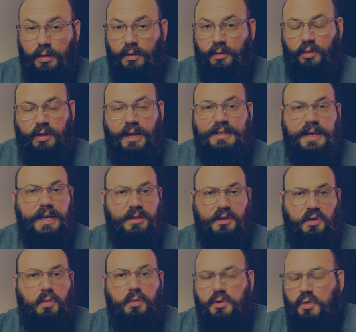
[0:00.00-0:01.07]
So let's say that
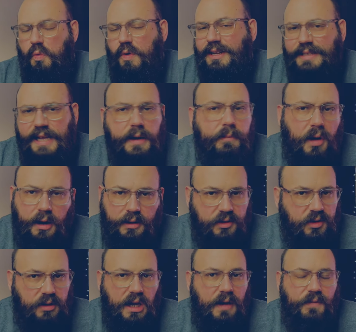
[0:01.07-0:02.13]
you, you win ten
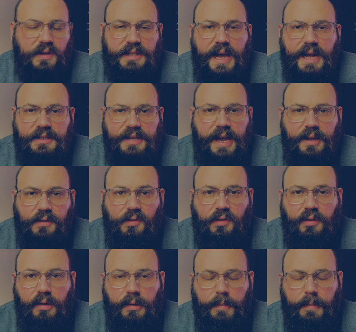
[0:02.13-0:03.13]
bucks if it's heads, heads,